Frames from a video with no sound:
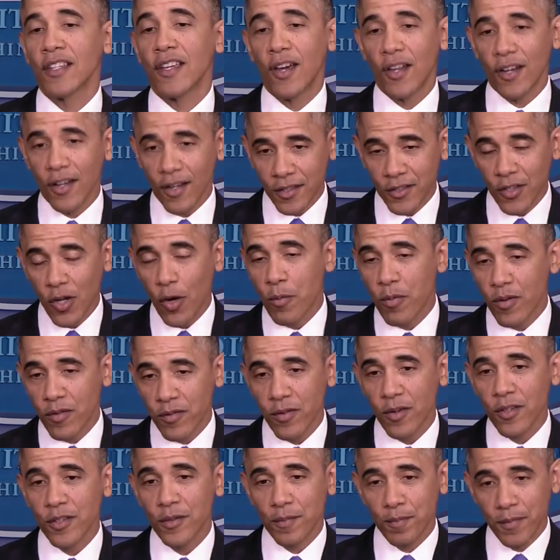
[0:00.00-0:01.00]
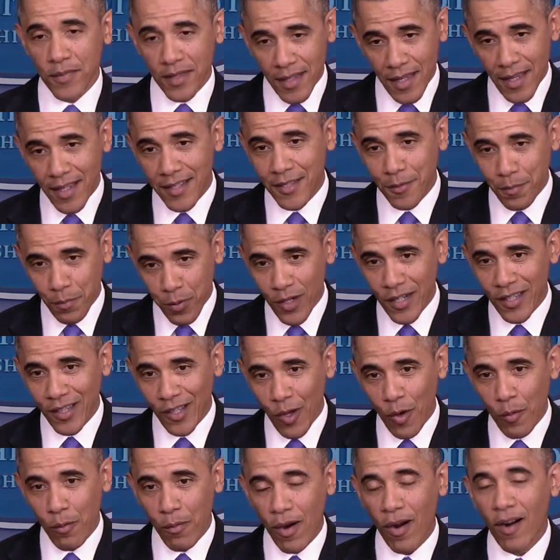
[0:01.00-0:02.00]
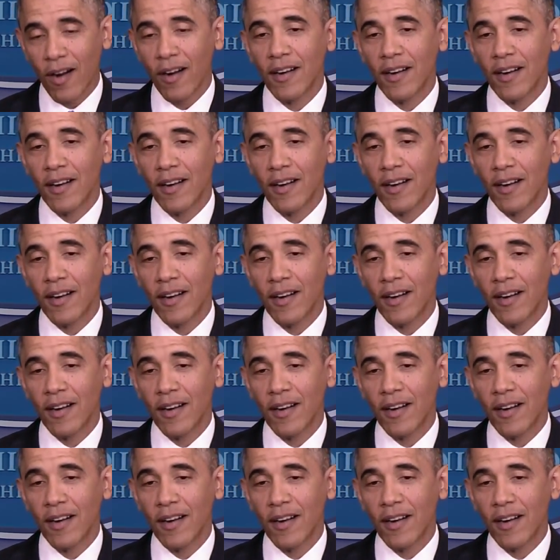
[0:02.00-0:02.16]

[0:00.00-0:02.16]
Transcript: on October 1st. That's a pretty low bar.